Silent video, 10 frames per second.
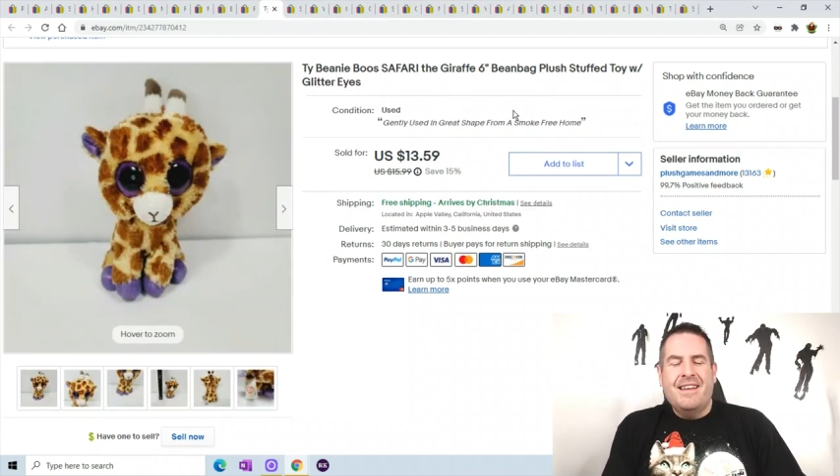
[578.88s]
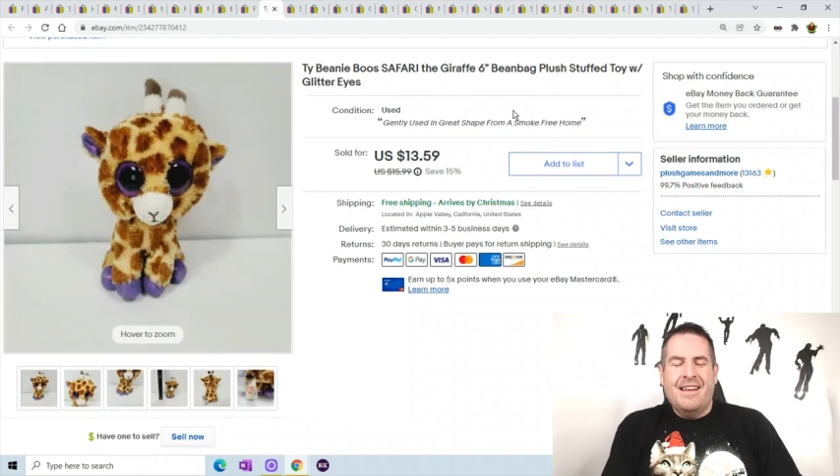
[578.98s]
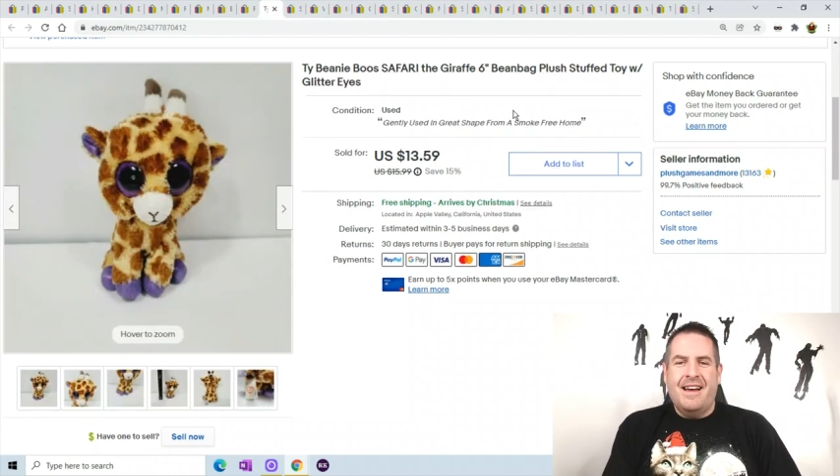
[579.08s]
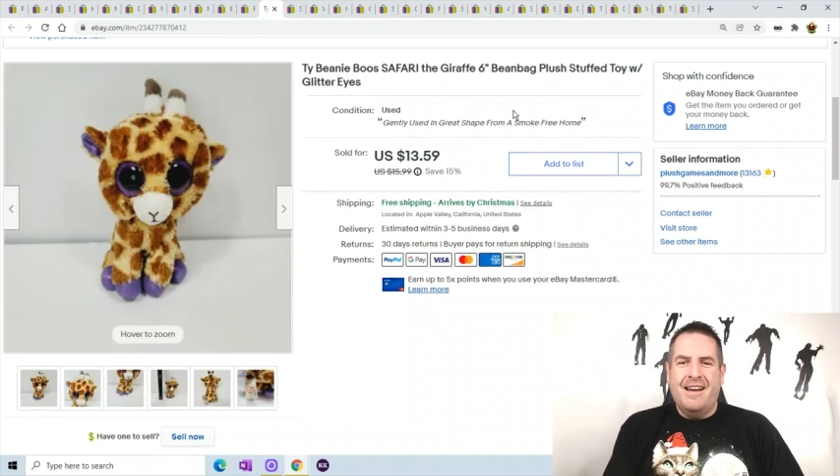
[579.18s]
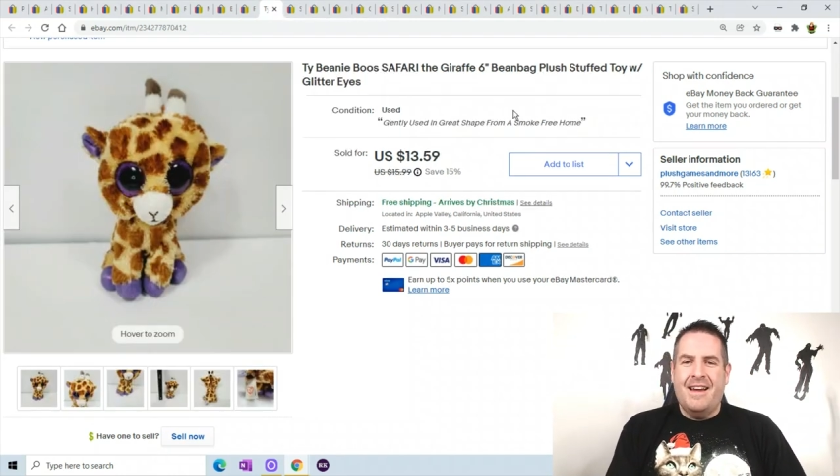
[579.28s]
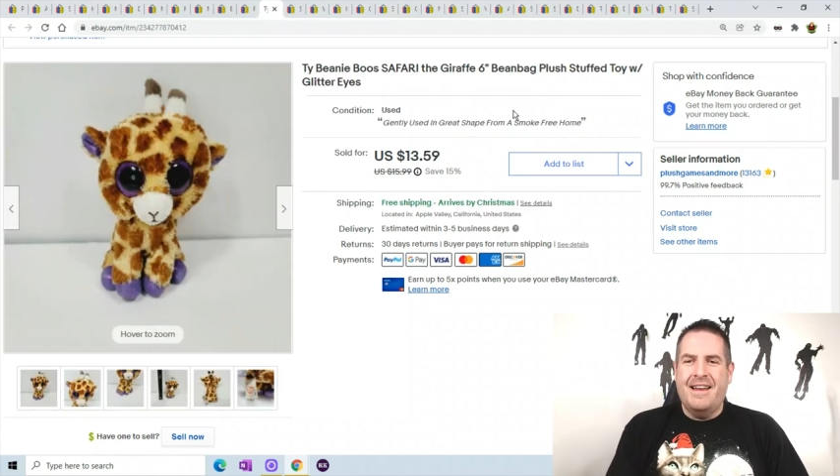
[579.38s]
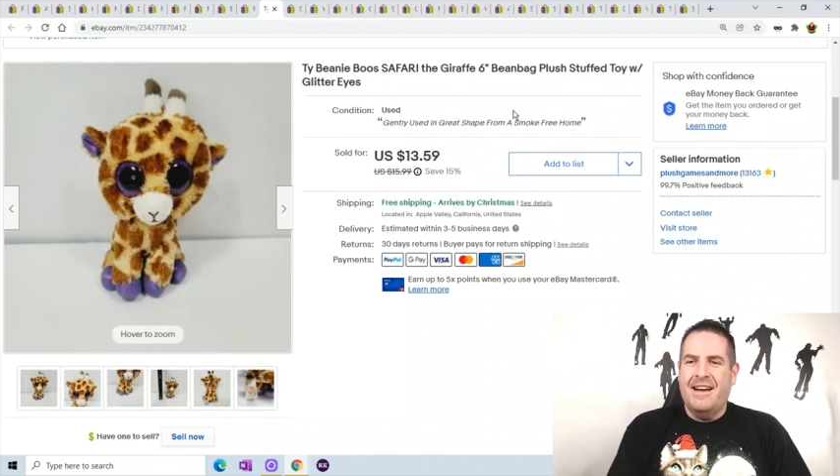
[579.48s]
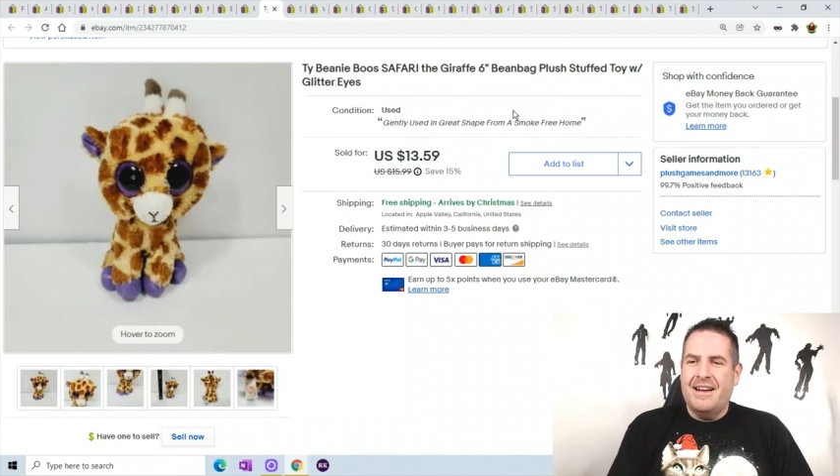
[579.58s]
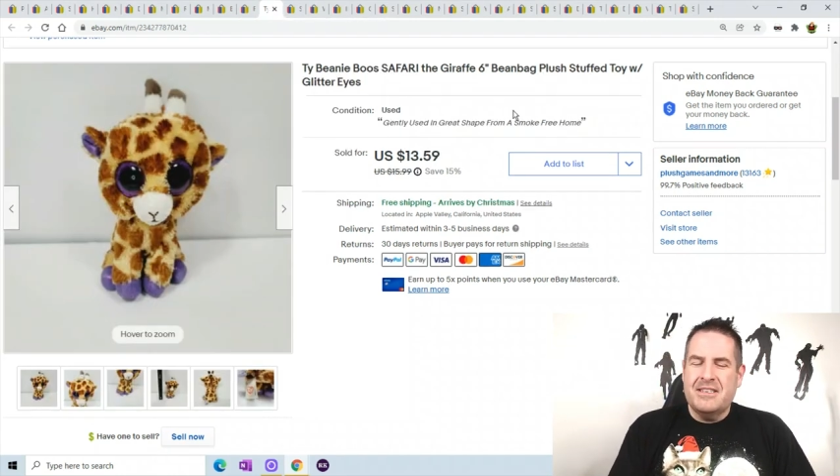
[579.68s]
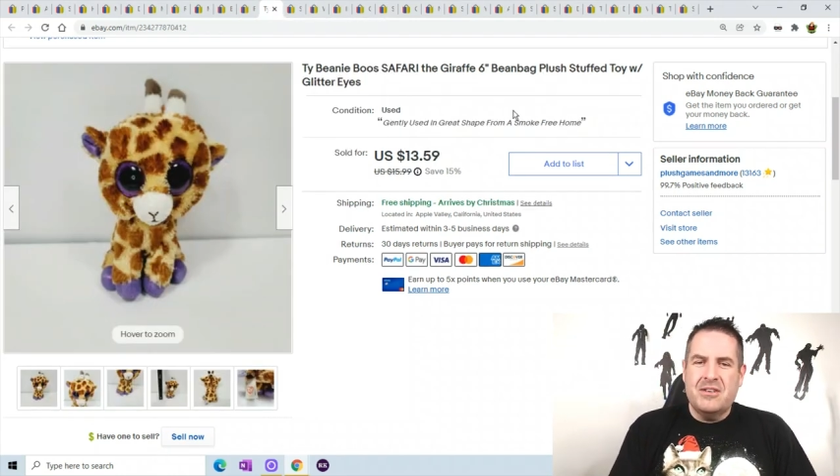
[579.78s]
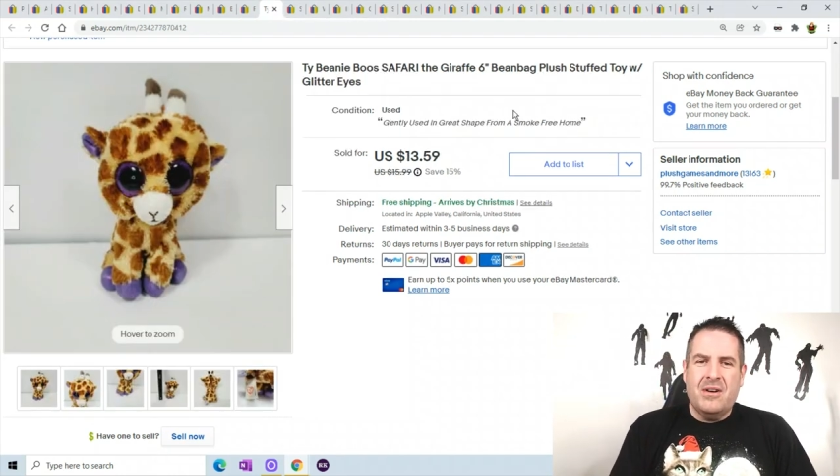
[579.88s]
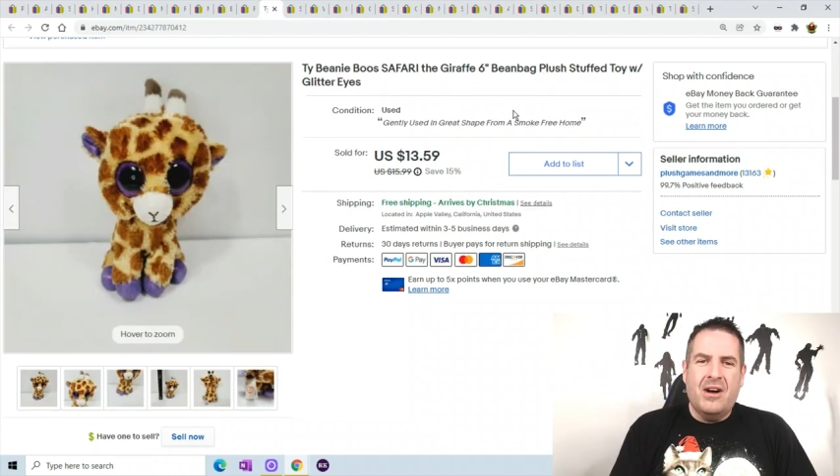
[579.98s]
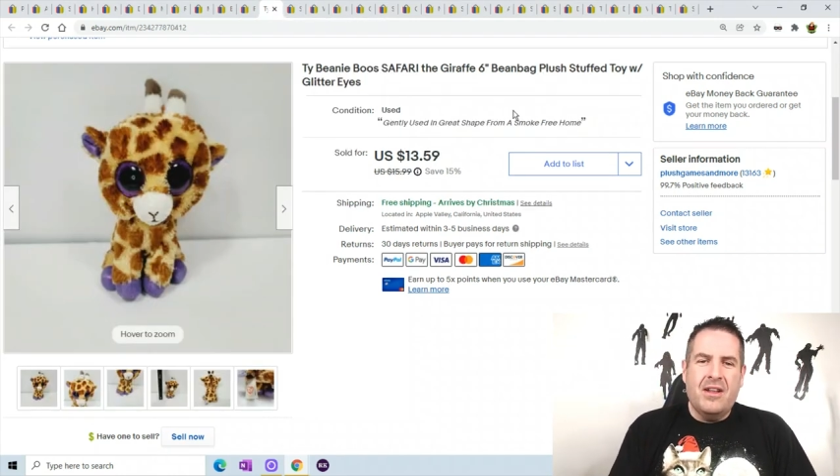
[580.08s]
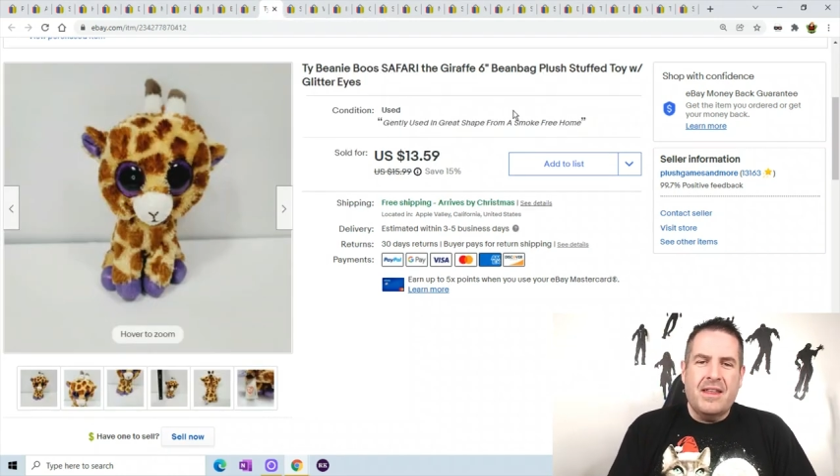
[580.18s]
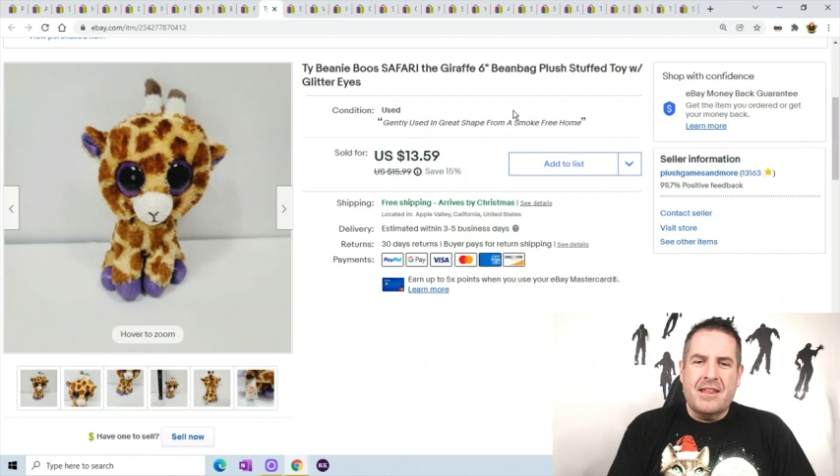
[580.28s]
All right, on to
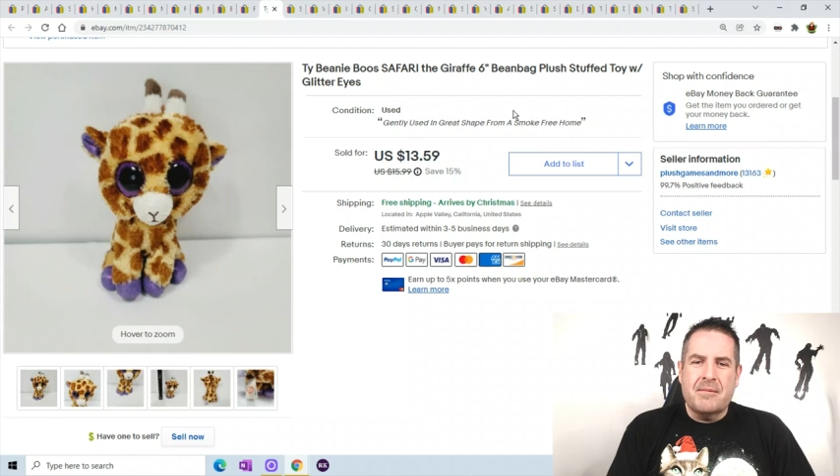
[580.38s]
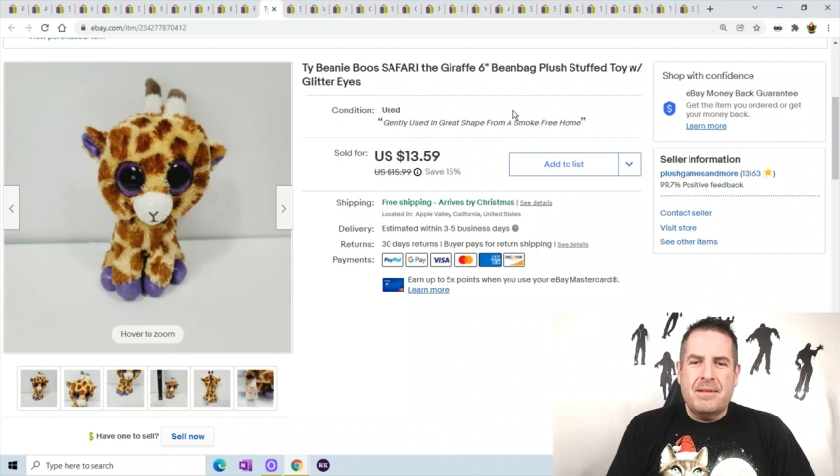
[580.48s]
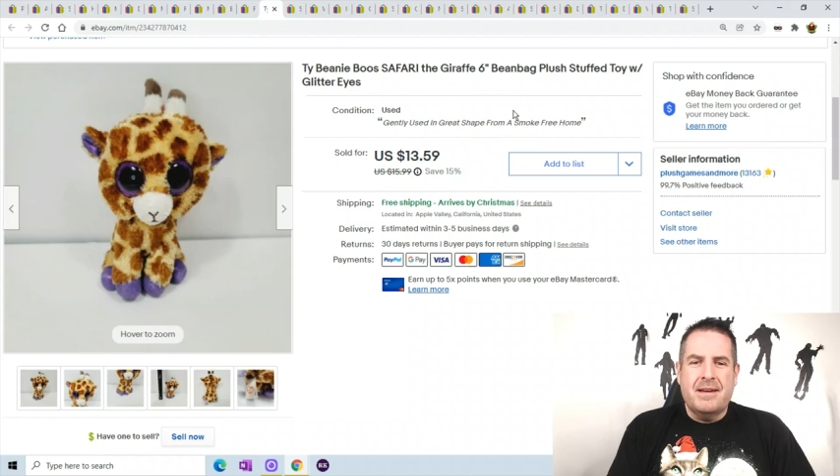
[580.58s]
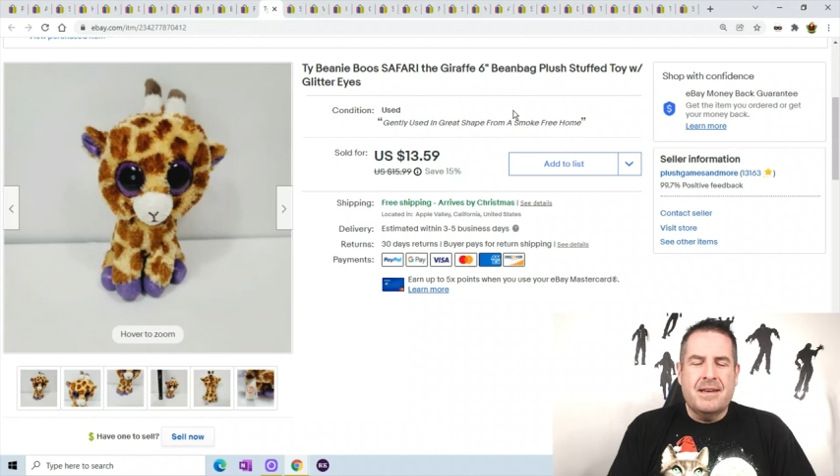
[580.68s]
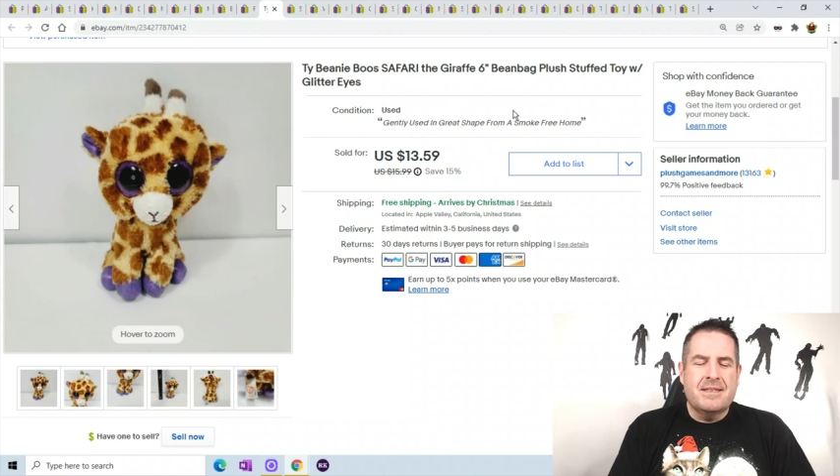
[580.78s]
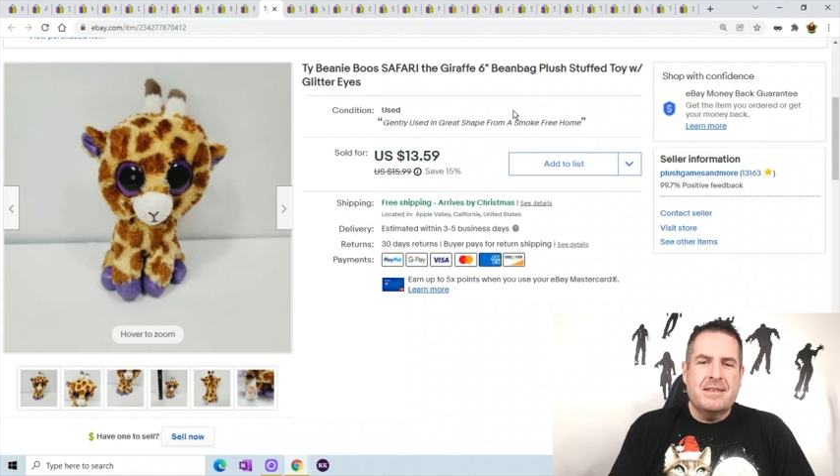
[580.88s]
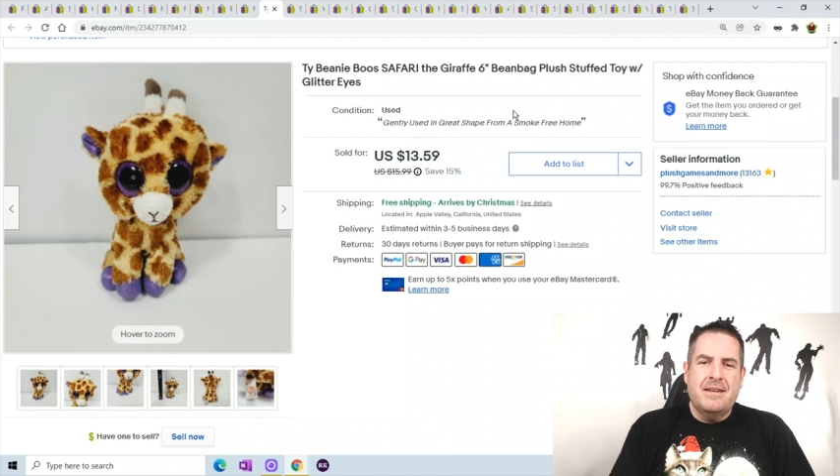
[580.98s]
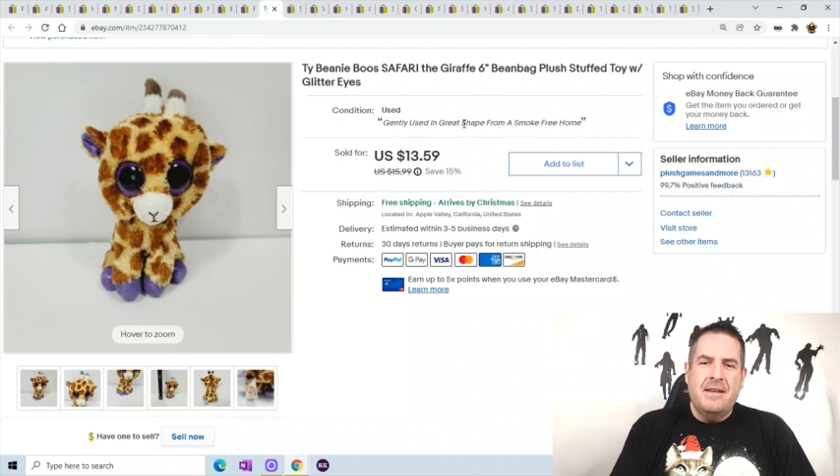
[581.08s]
all the other plush.